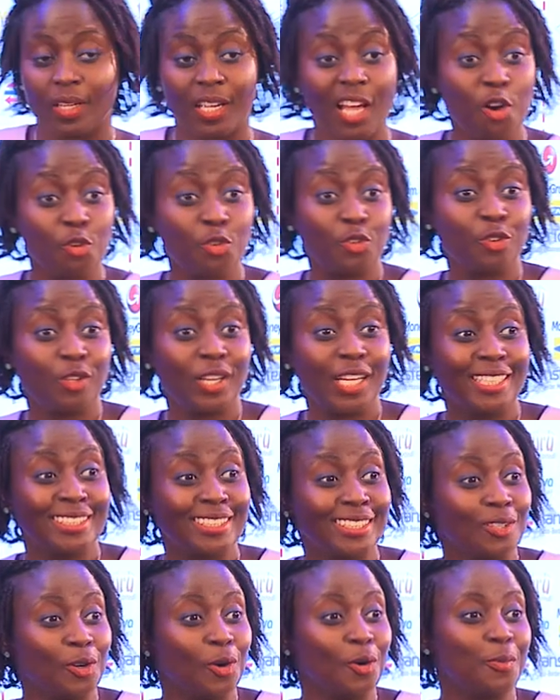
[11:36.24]

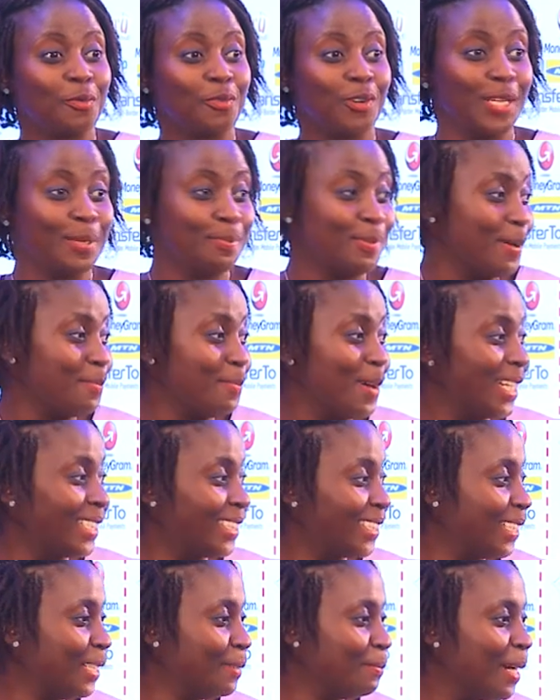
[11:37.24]
calculated hopefully, but
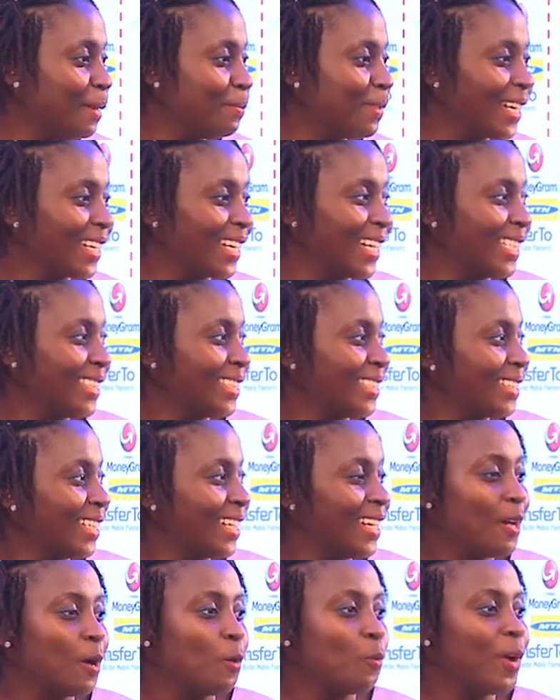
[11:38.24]
my team, I'm like, guys,
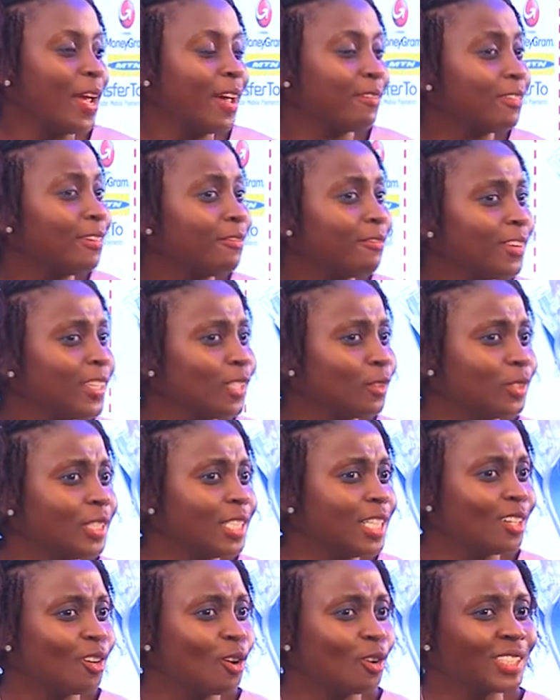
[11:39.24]
we haven't failed
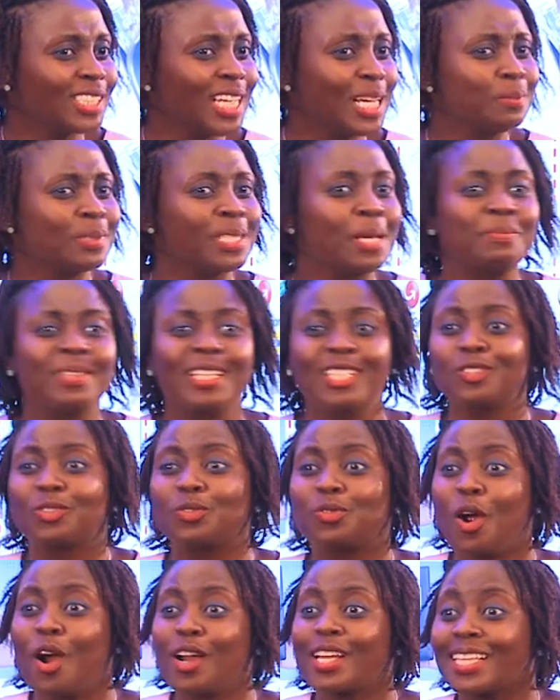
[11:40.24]
in a long time,
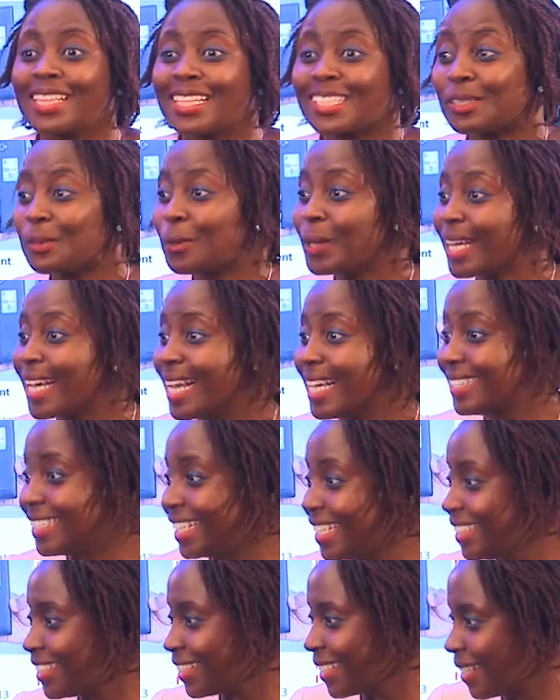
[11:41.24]
something's wrong in this
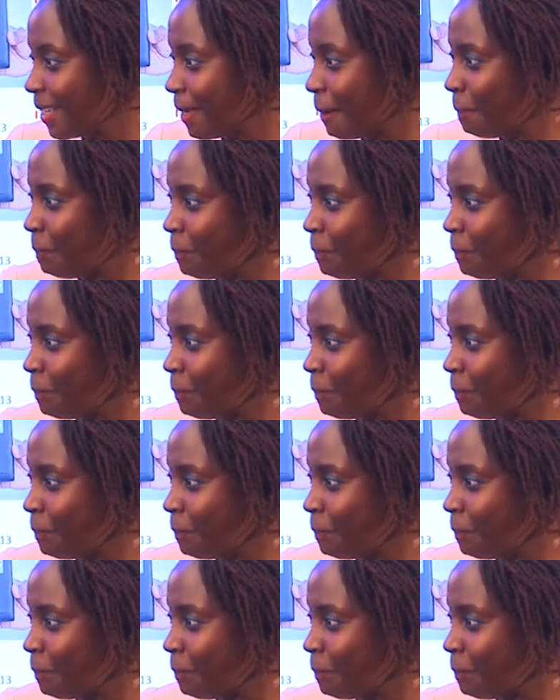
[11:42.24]
organization.